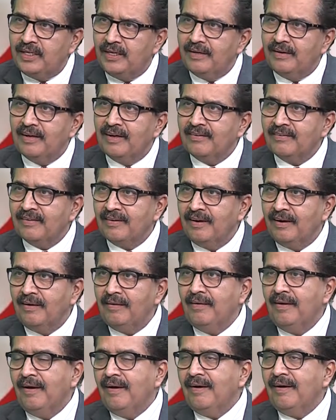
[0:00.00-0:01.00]
it as a
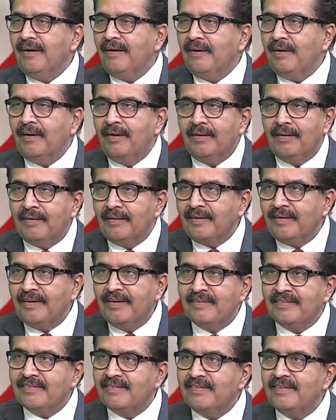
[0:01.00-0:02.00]

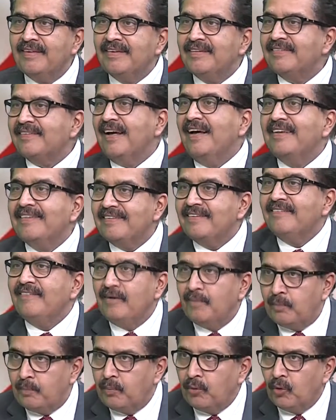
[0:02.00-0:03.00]
his decisive
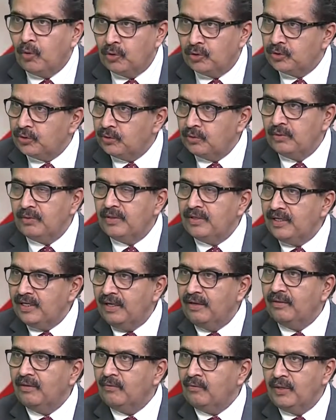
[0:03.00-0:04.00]
approach to
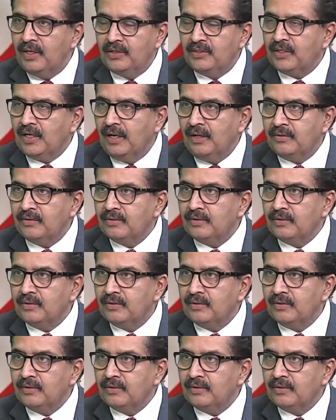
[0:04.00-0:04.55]
deal with the challenge?